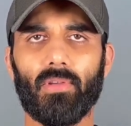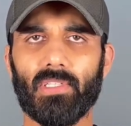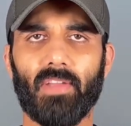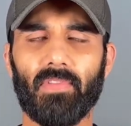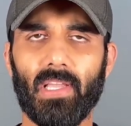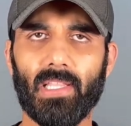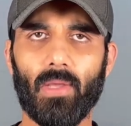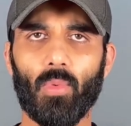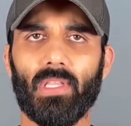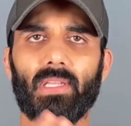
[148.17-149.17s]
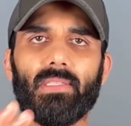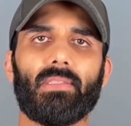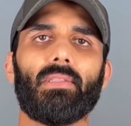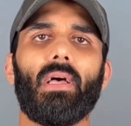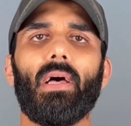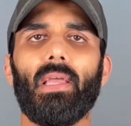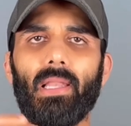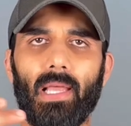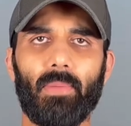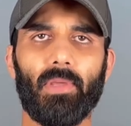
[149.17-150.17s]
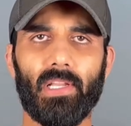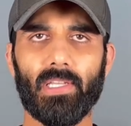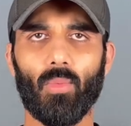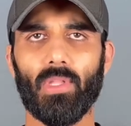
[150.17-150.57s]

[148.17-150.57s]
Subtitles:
stuff like that, where there's high liability,